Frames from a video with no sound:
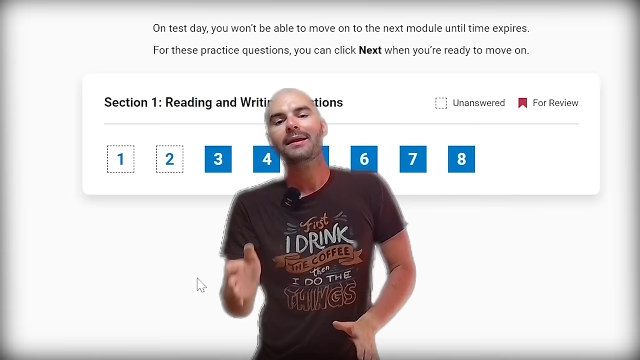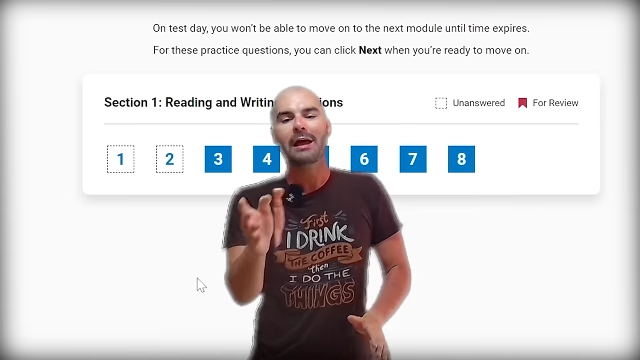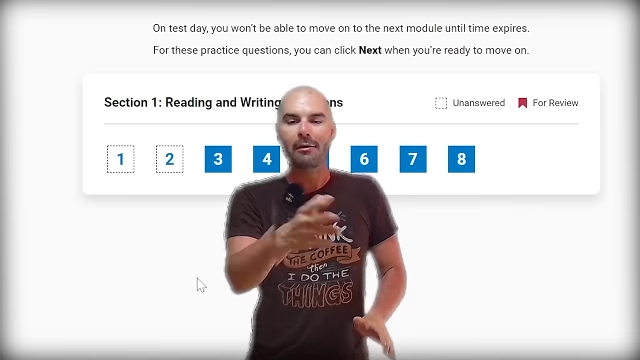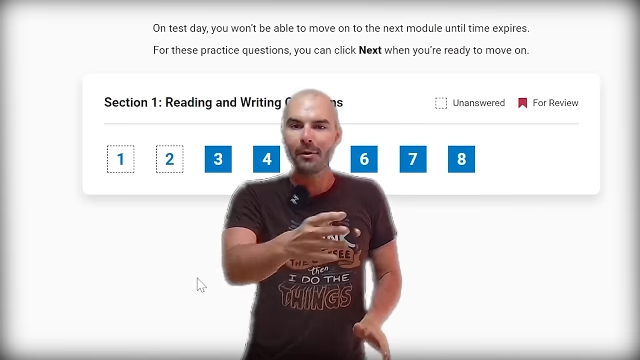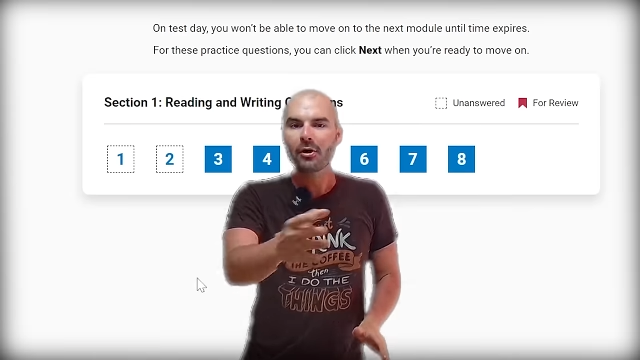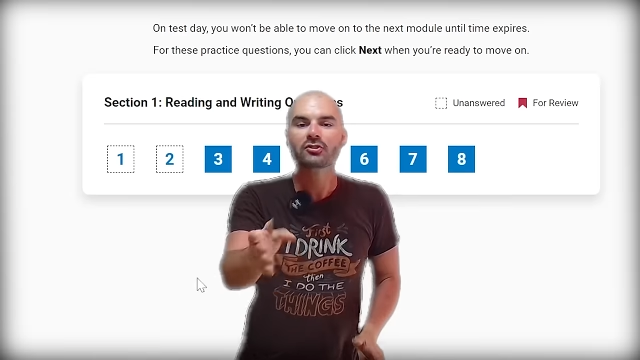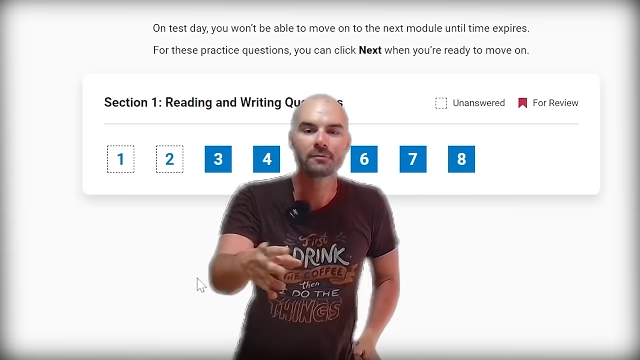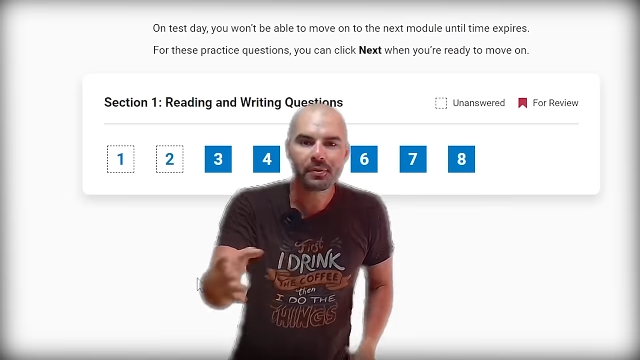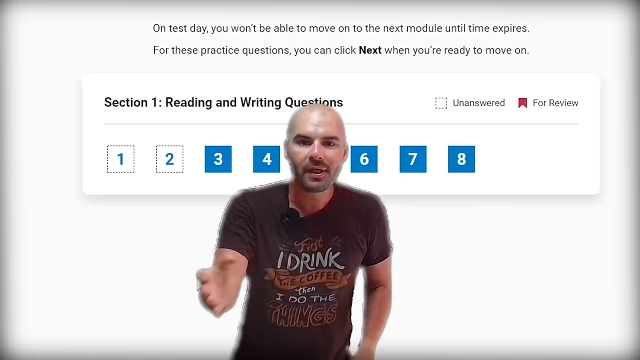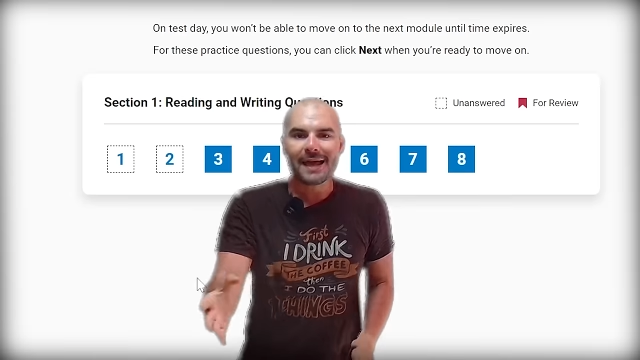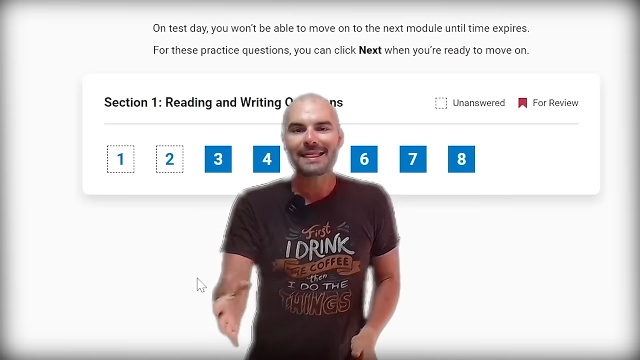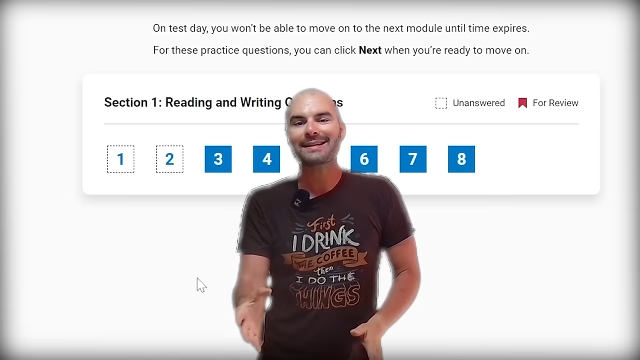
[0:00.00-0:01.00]
Now
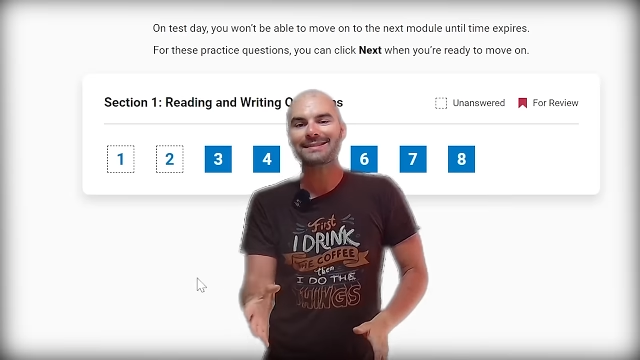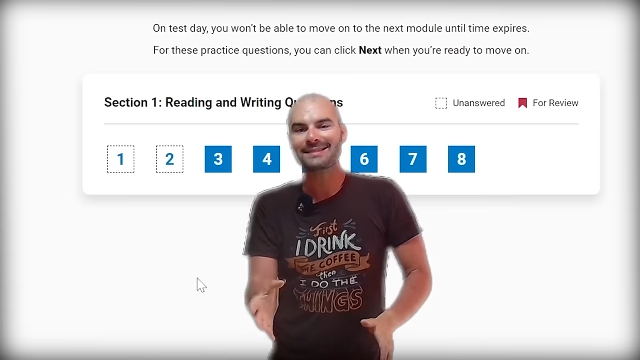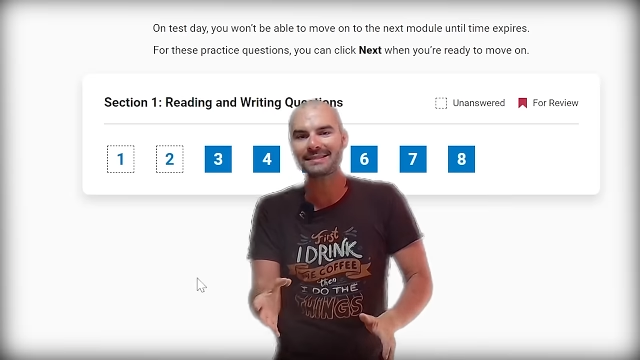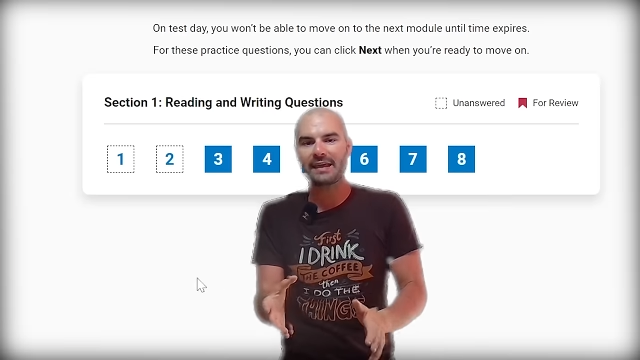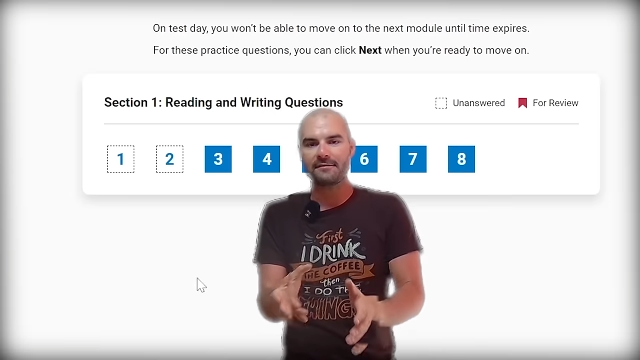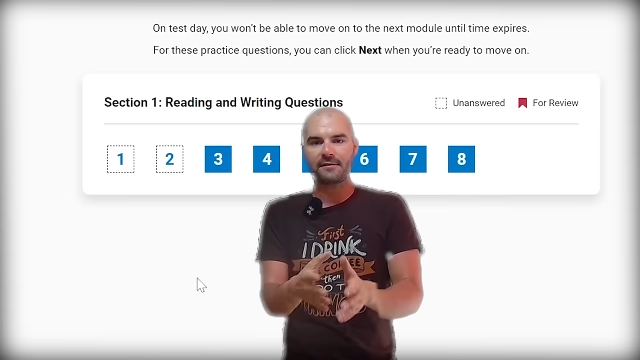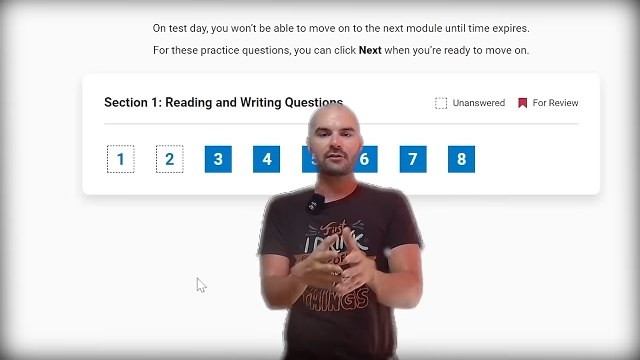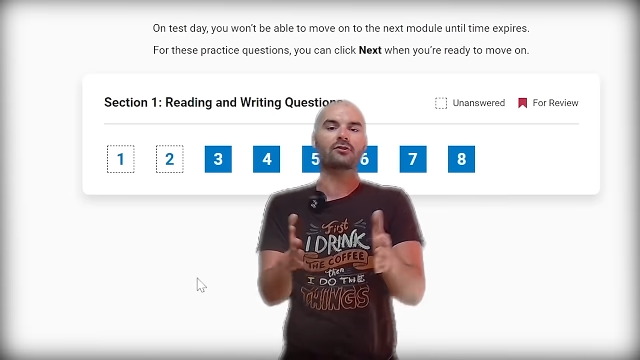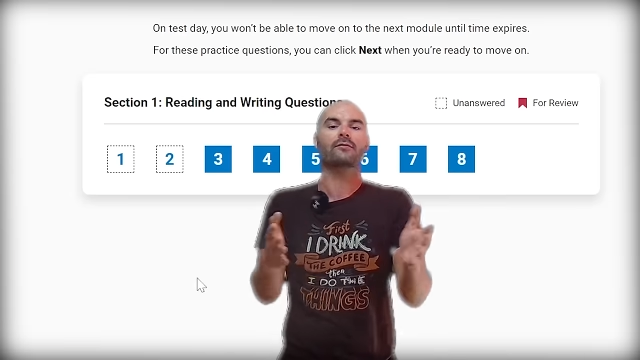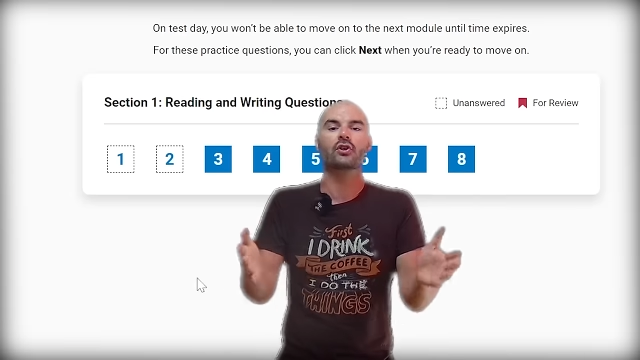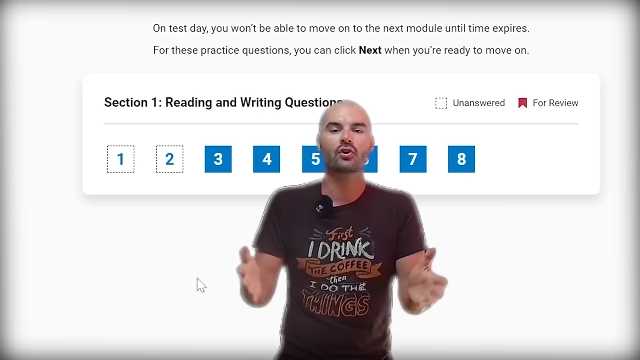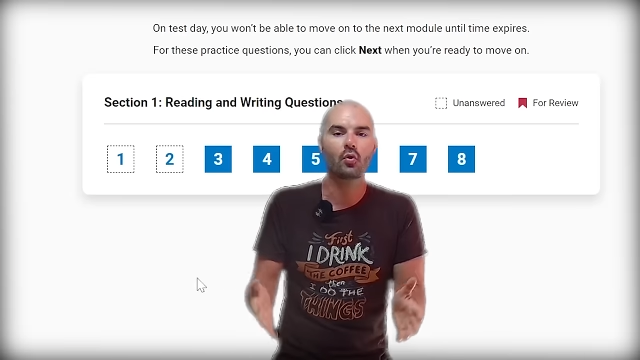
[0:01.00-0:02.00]
multiply that savings
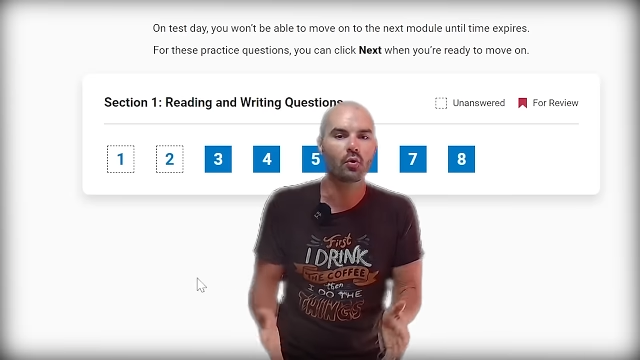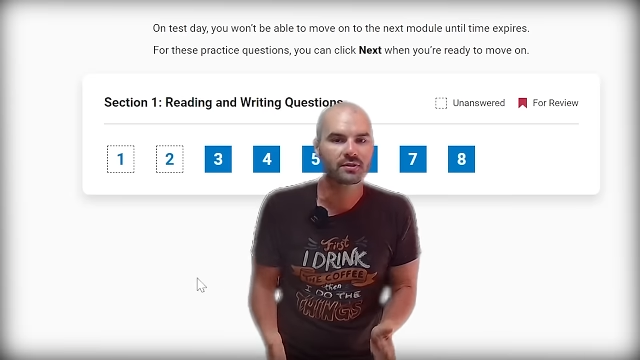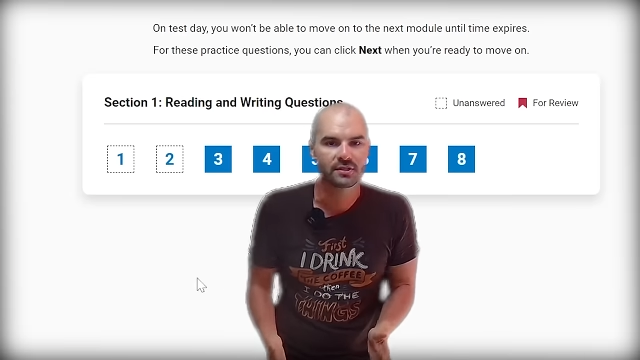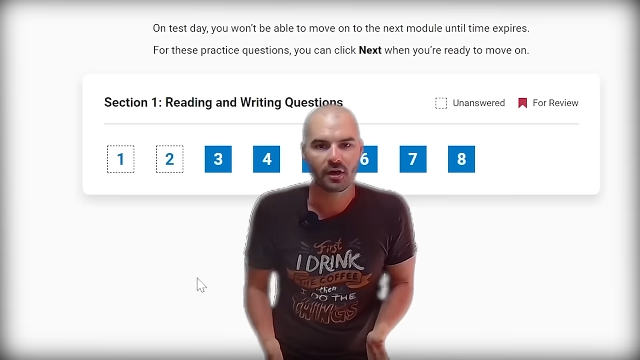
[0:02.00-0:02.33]
over the course